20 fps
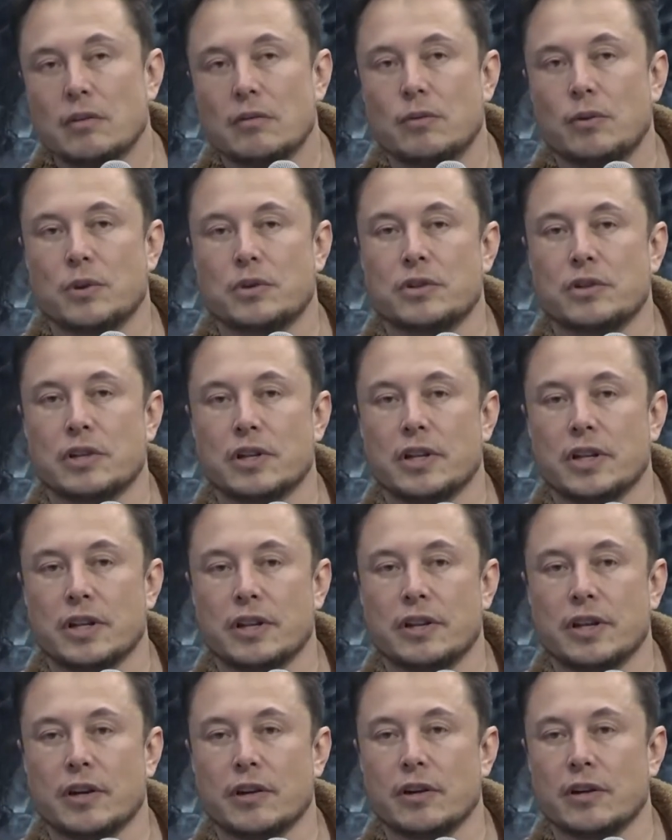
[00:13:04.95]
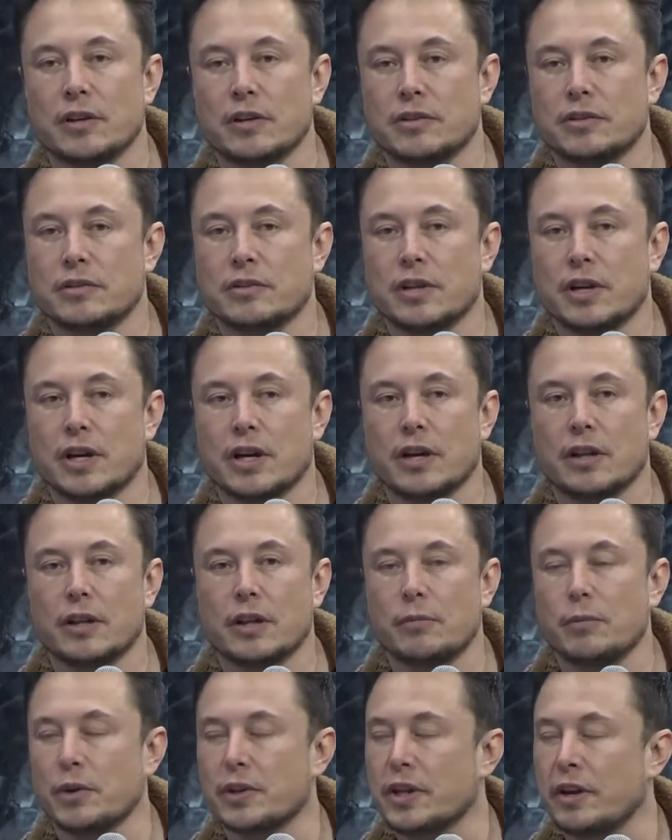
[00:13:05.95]
Fortunately, thank goodness, they
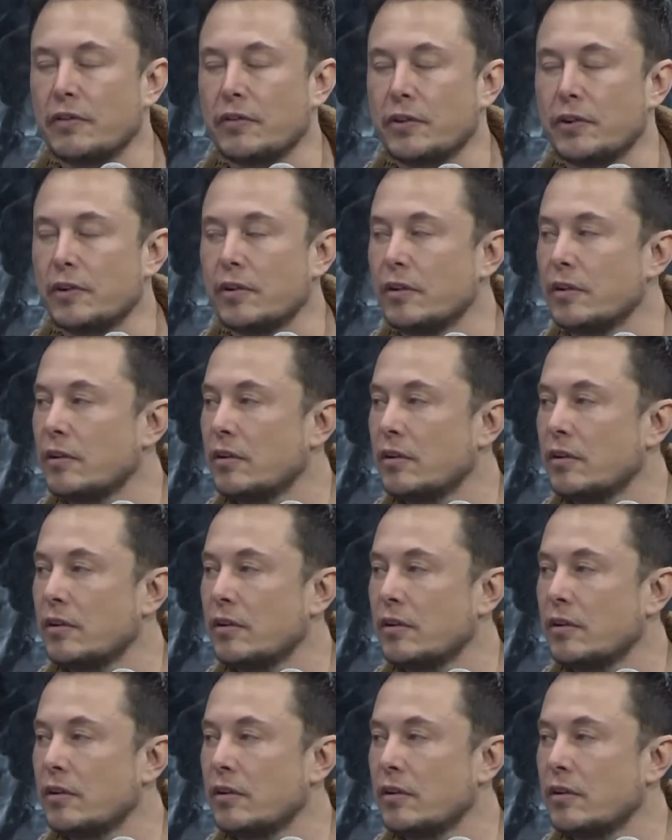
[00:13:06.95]
both came through.